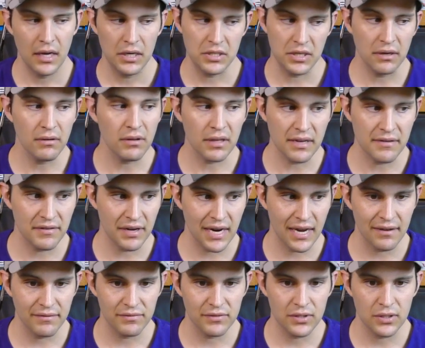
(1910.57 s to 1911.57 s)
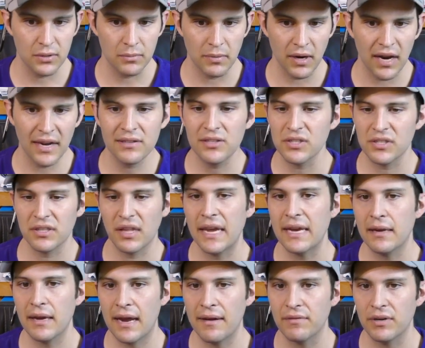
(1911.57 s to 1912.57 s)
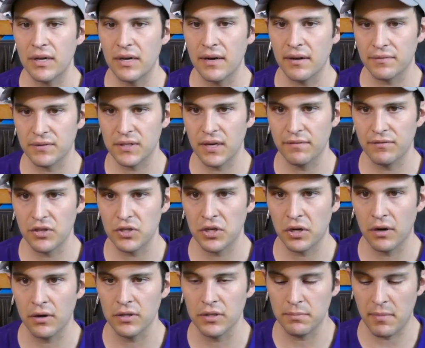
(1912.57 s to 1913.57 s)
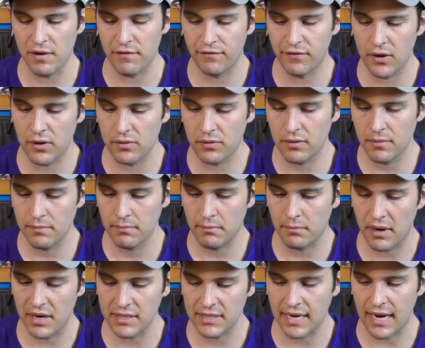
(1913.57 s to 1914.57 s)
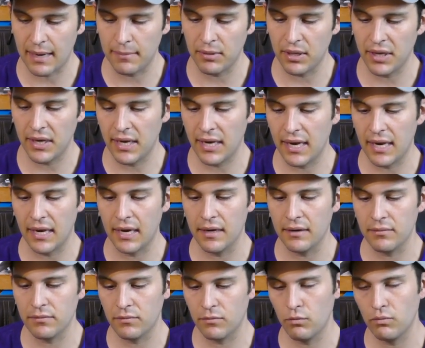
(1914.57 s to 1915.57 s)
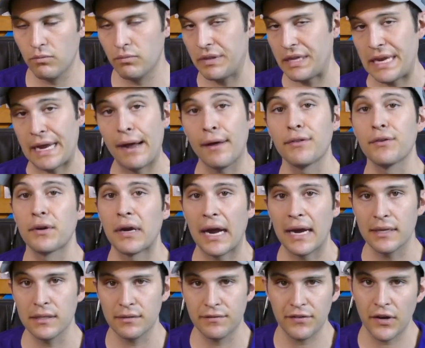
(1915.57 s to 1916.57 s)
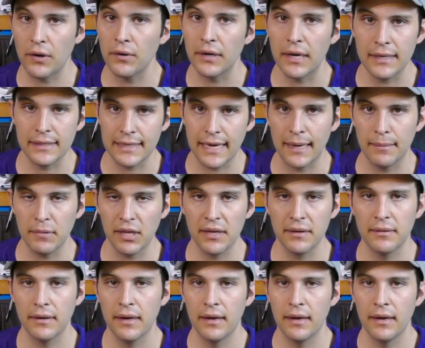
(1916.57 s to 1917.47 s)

Generally even have 2. I just like having enough stuff to charge my phone, my tablet, and the other guy's phone and tablet.